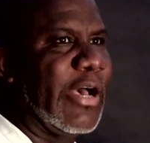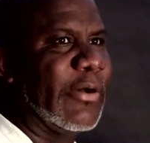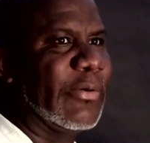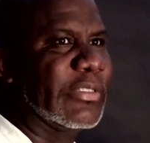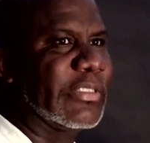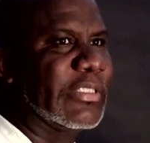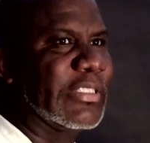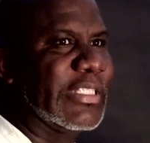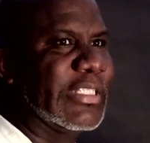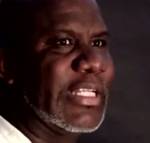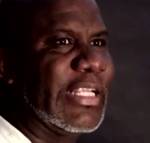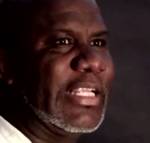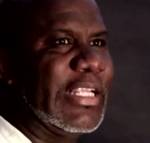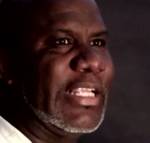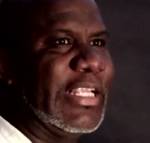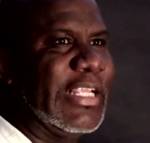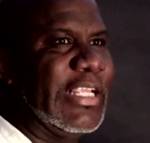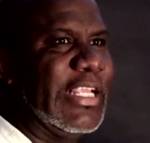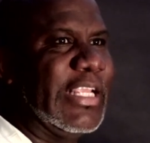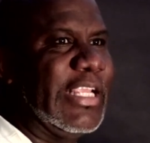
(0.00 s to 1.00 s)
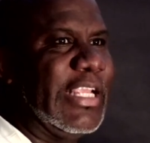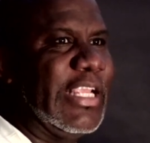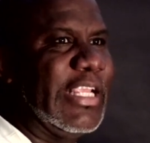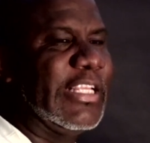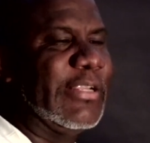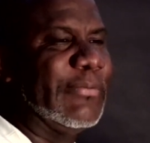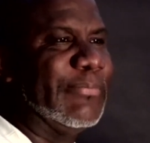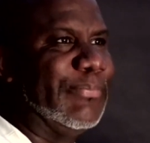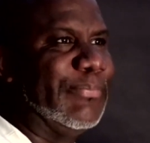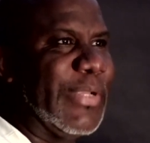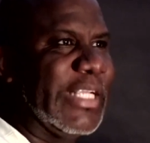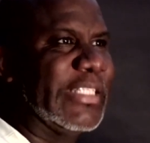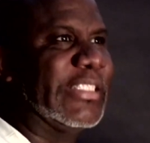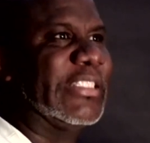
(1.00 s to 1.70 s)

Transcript: I was eating